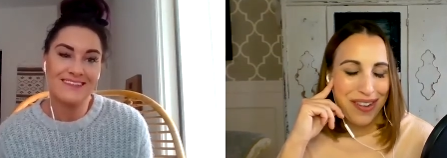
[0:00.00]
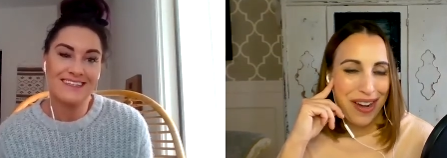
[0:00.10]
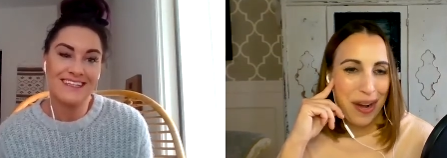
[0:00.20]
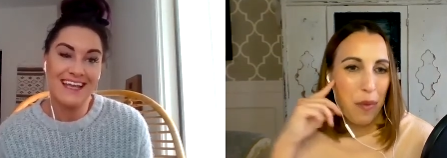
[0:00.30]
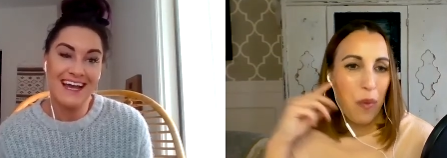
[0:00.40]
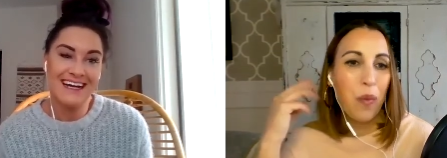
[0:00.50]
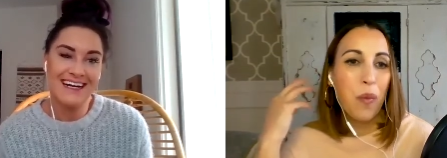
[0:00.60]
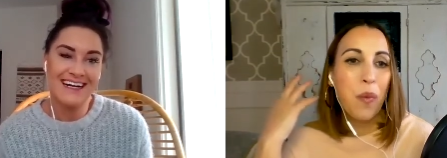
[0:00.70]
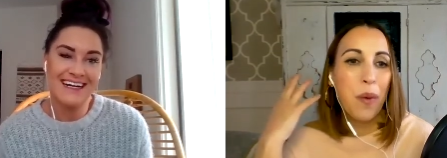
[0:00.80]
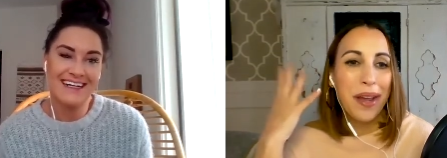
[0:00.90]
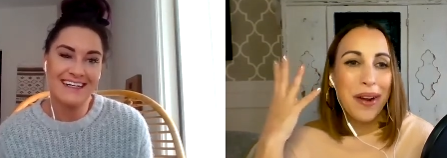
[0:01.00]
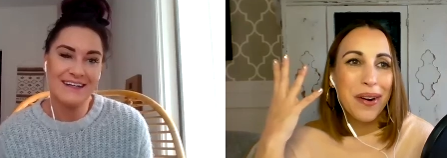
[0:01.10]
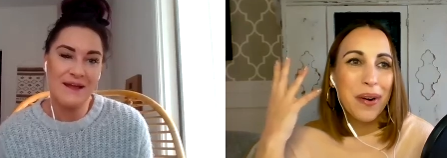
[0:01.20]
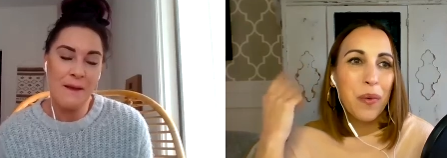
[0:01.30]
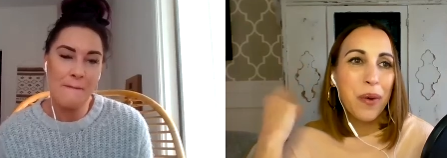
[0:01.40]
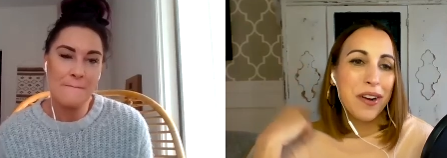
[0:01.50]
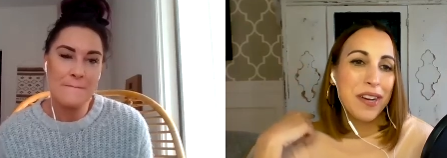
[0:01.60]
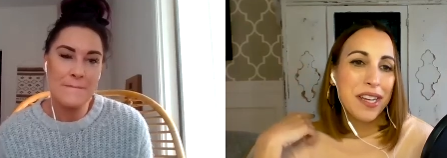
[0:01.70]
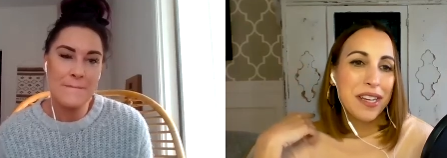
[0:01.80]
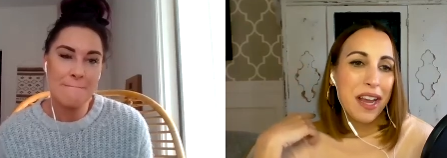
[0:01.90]
Speaker 1: Um, yeah. Where where
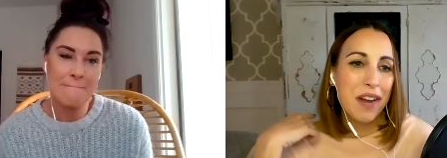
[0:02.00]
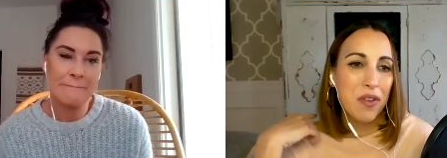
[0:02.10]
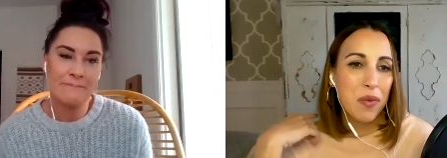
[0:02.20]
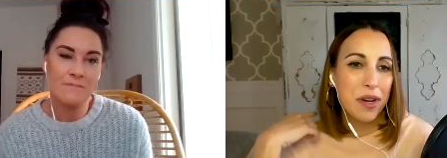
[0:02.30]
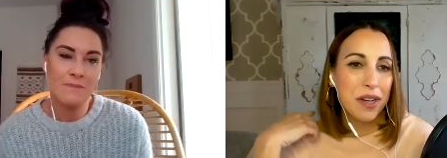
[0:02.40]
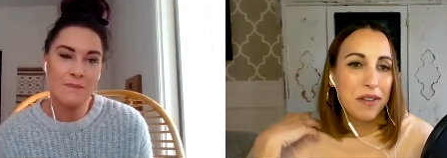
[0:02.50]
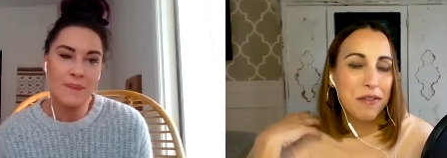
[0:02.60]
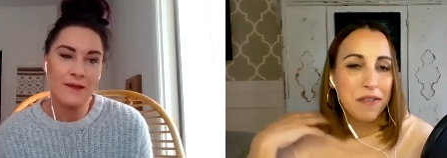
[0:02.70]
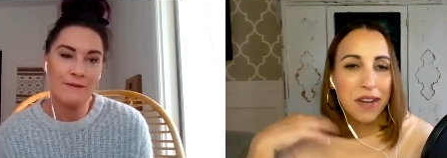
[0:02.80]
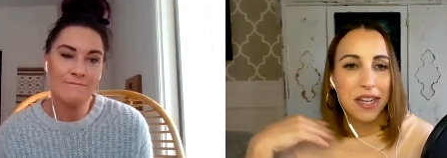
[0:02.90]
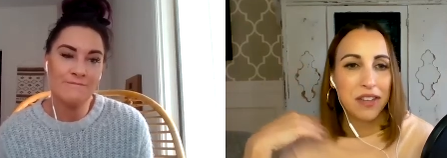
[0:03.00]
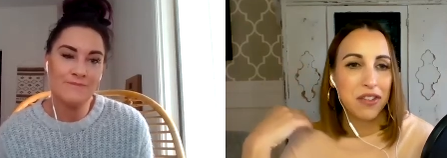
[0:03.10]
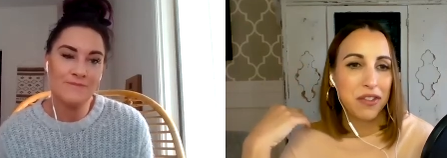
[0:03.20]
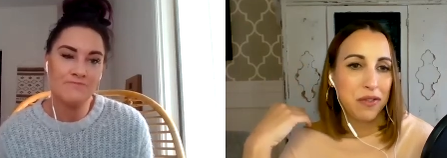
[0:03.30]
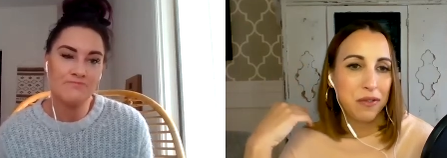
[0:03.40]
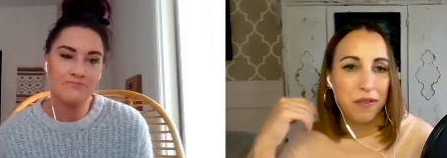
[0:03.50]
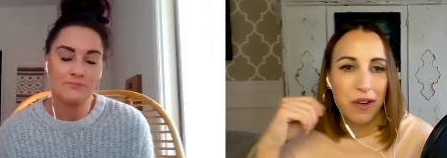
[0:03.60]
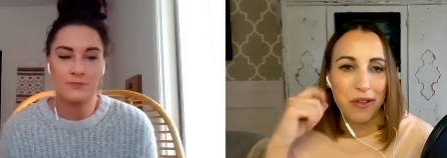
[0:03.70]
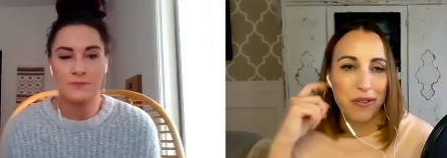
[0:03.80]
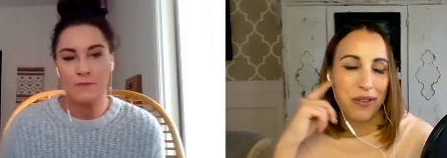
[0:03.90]
can everyone find you,
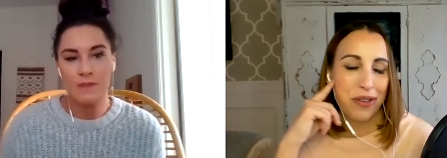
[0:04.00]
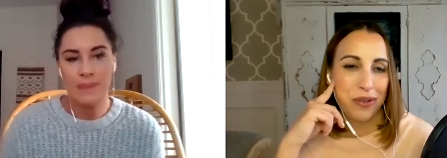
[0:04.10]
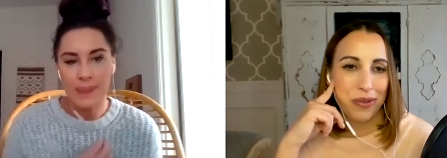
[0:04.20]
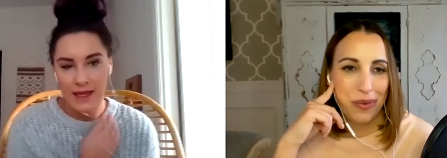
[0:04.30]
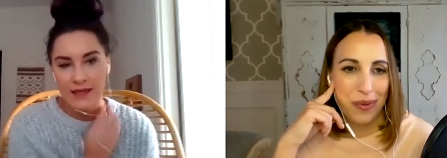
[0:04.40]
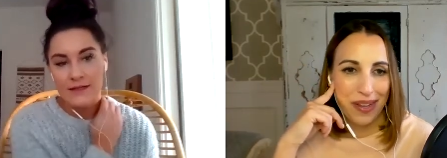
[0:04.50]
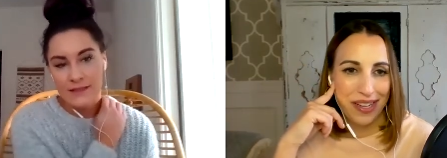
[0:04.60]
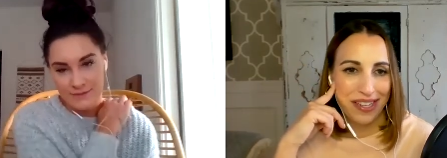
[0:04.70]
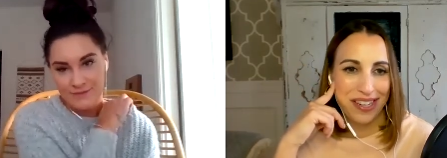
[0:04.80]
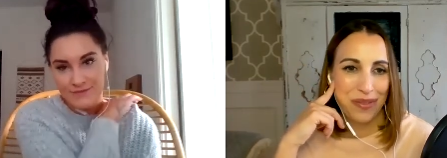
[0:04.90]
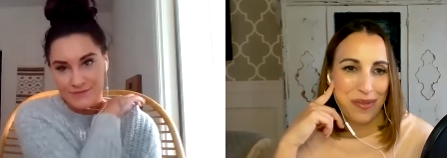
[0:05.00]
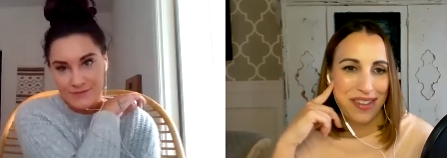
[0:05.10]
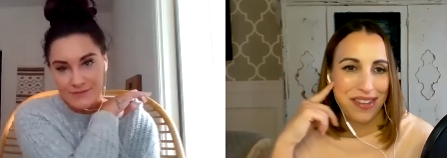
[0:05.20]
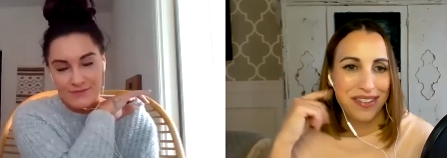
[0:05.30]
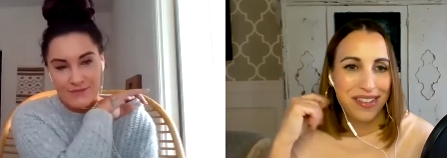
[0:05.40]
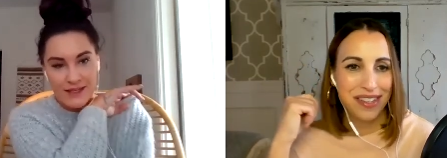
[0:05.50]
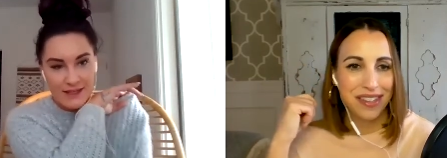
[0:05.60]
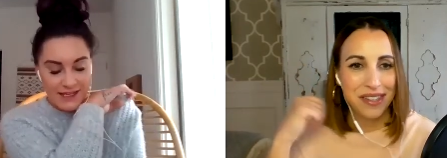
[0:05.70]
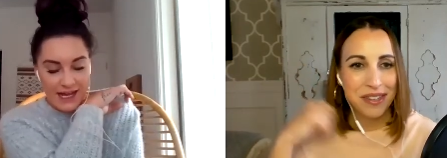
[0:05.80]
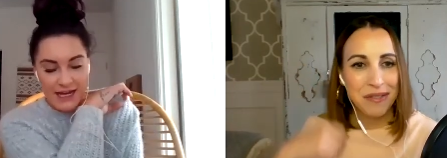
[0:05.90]
follow you, connect with you?
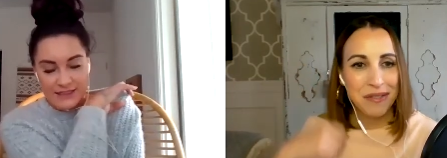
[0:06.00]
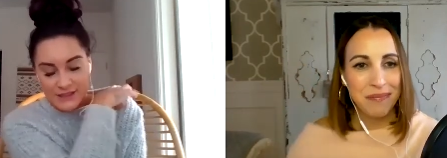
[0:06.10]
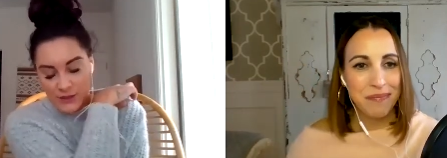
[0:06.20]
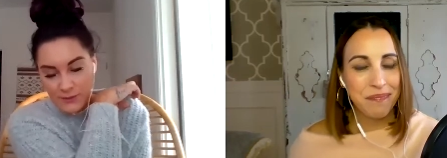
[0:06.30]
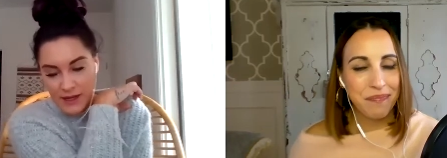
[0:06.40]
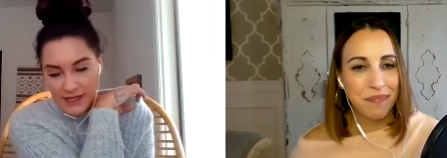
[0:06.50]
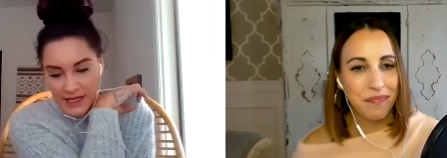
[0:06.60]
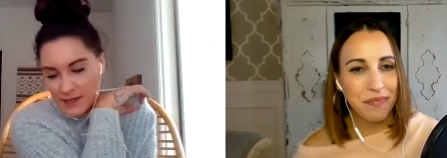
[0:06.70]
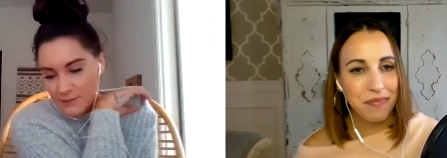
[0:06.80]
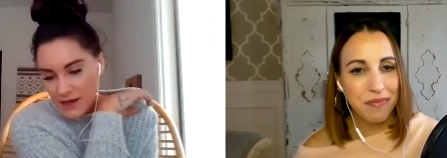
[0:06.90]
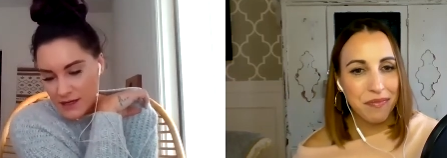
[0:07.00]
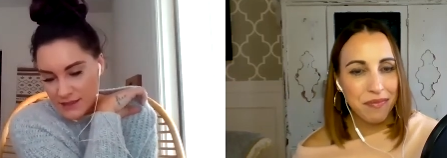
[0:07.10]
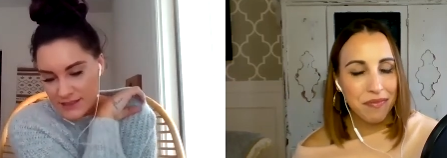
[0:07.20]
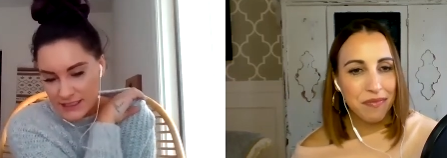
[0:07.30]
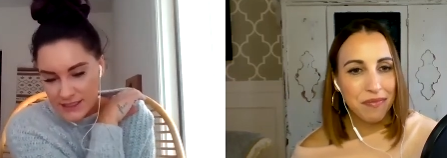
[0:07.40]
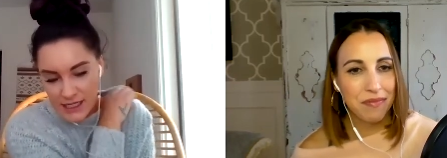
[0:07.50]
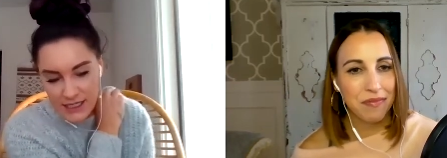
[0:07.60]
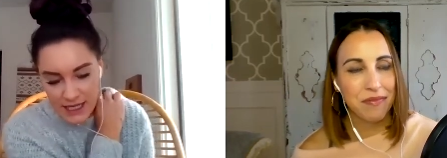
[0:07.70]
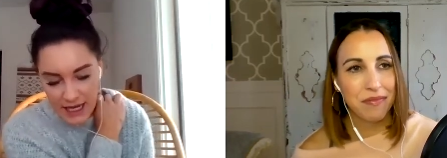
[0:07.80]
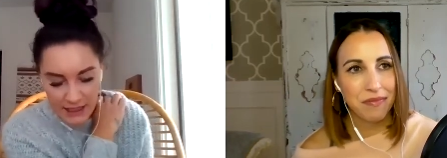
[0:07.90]
Speaker 2: Yeah, so my name on TikTok
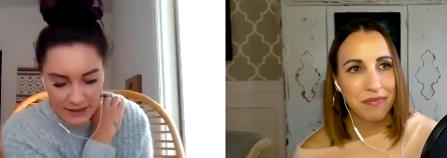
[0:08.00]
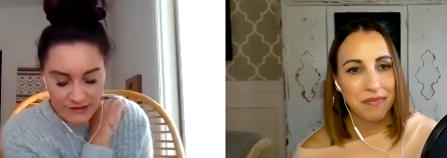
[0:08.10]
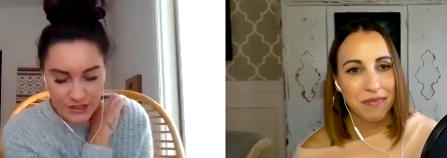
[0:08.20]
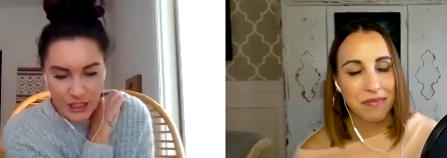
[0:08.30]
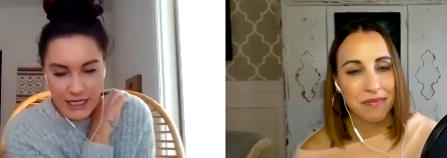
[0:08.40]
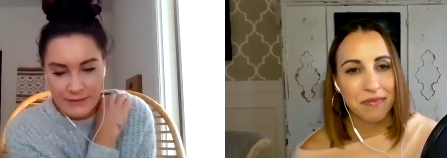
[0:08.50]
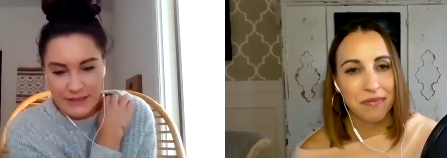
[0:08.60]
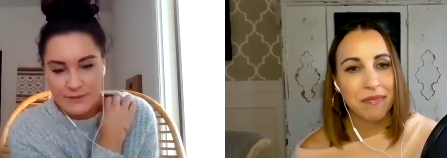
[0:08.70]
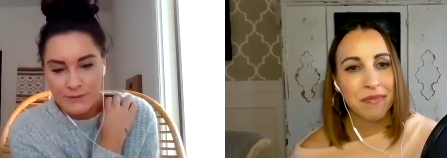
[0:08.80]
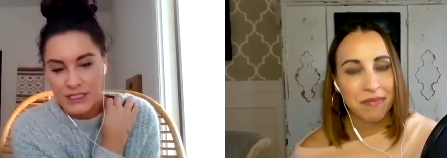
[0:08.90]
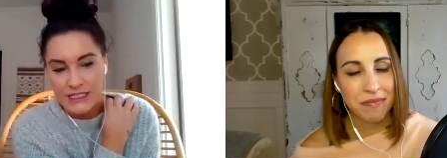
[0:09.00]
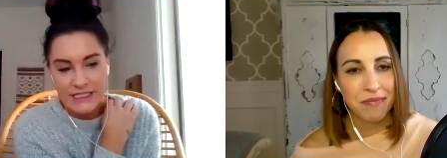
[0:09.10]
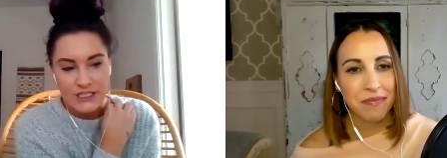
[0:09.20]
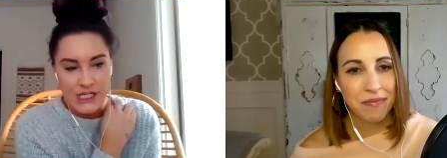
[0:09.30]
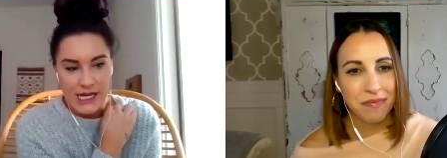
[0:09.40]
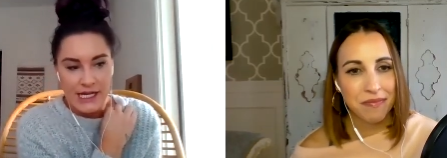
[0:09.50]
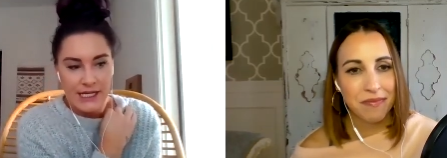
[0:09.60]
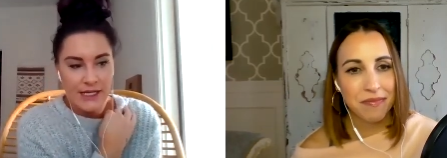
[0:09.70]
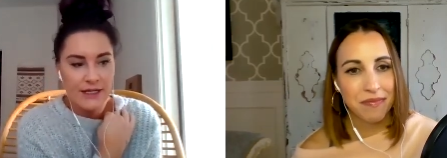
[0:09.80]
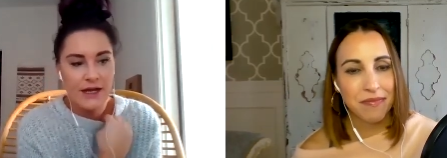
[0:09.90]
and Instagram is Brittany Jade
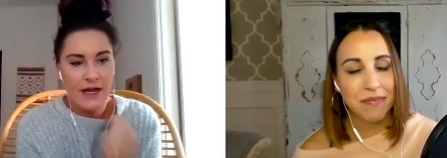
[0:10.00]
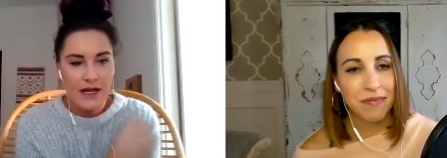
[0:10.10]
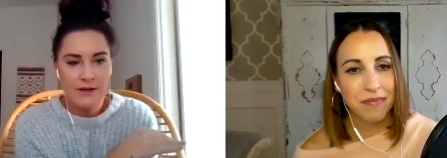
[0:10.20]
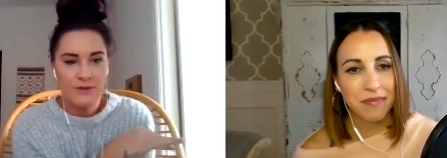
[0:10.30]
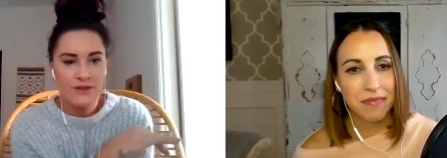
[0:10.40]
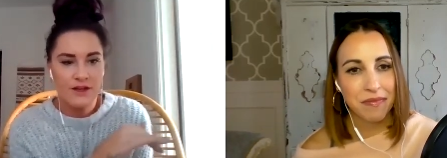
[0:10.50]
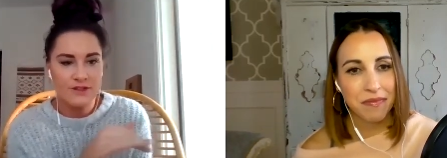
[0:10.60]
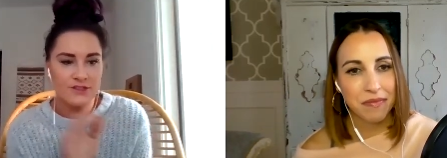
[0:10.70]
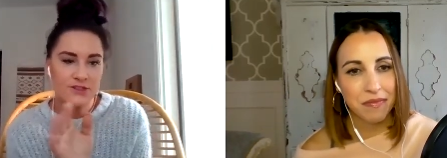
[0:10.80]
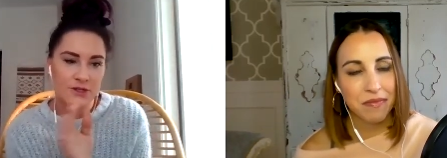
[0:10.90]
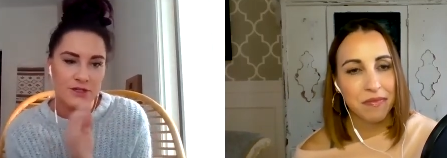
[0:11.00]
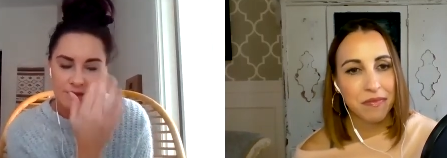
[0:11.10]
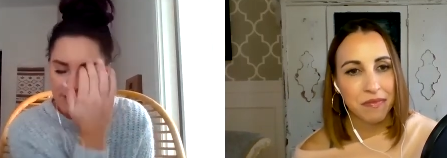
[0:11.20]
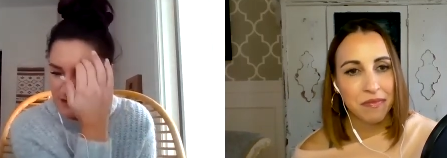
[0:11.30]
um, with underscores.